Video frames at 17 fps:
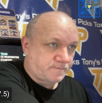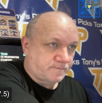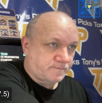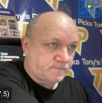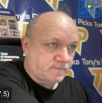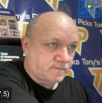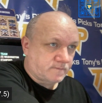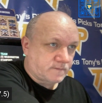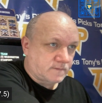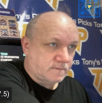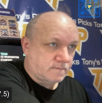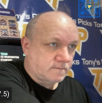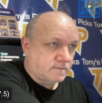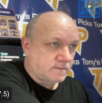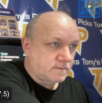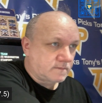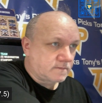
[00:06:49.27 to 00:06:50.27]

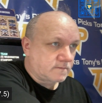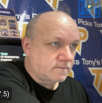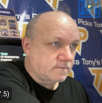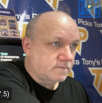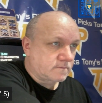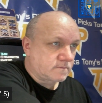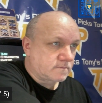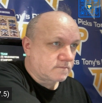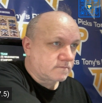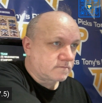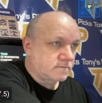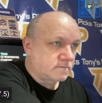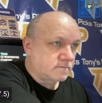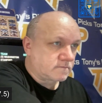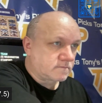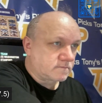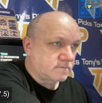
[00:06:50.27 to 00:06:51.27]

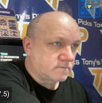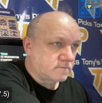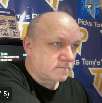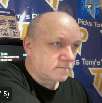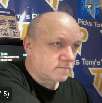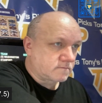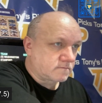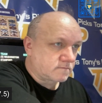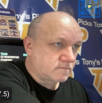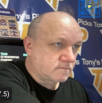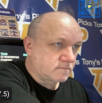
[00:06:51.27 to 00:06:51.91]
Nothing is said.